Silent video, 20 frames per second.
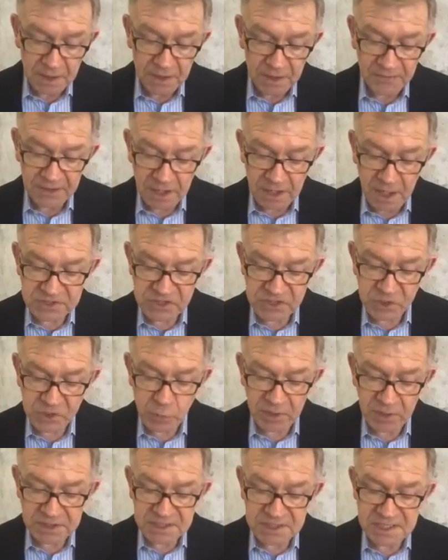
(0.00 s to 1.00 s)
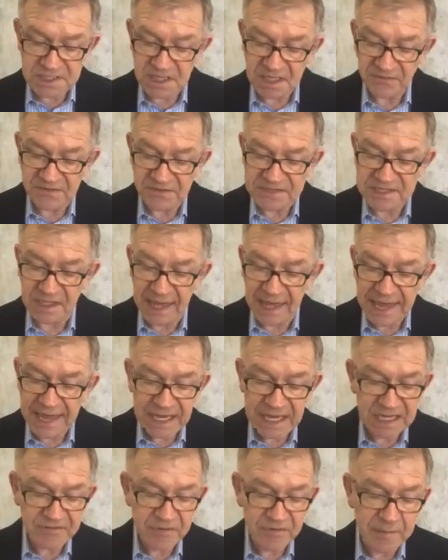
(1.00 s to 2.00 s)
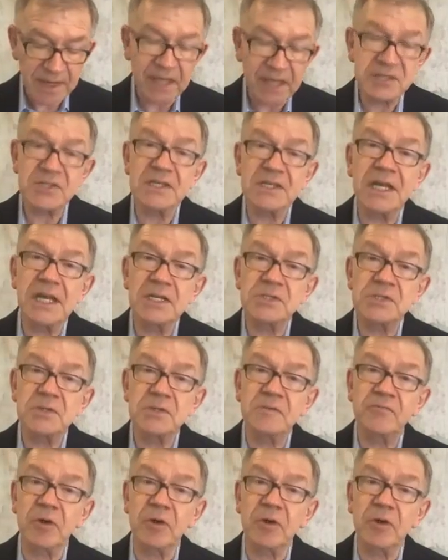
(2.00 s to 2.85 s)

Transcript: The consequences of this lack of imagination